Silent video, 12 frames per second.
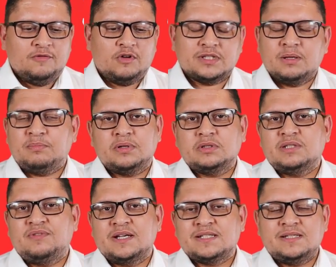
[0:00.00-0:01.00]
For example,
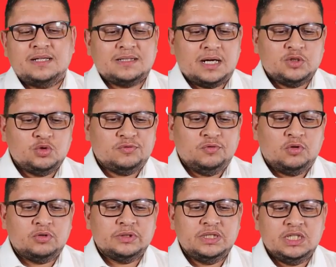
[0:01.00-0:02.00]
devices that are used
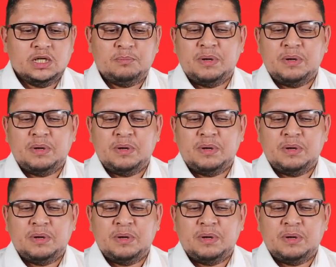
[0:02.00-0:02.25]
for near